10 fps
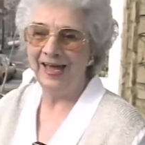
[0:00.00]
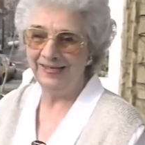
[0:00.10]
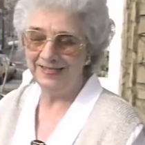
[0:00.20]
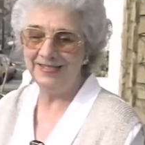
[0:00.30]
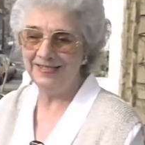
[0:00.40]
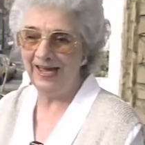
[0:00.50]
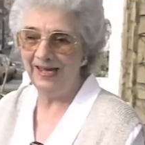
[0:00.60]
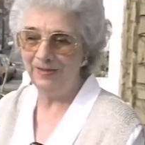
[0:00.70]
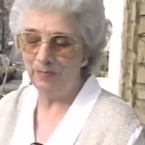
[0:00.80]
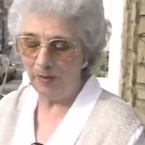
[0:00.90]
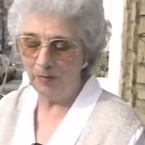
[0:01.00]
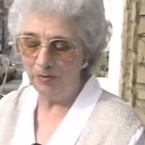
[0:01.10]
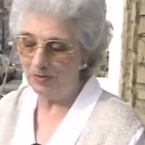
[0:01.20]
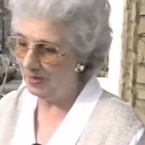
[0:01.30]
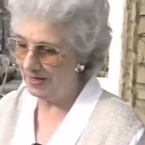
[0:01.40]
and as I say, the pub
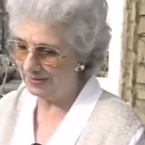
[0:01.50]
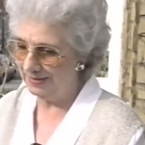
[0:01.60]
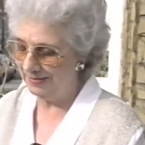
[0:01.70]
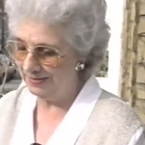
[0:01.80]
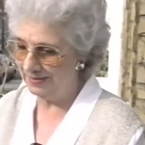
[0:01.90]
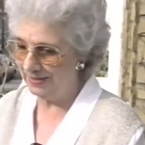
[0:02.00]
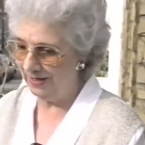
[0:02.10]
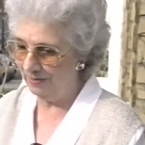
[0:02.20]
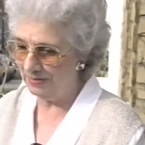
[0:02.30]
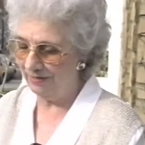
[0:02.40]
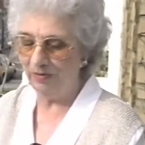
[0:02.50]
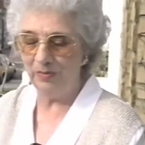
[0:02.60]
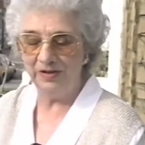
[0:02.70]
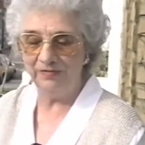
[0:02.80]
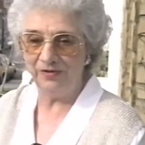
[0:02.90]
was bursting at the seams,
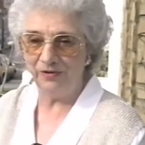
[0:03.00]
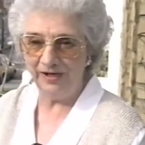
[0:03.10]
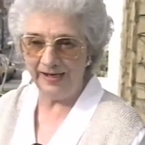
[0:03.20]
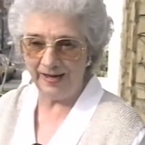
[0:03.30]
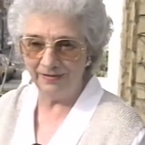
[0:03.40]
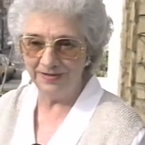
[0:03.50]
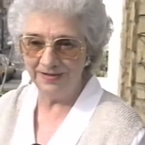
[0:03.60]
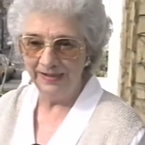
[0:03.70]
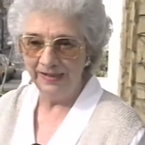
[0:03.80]
everybody falling out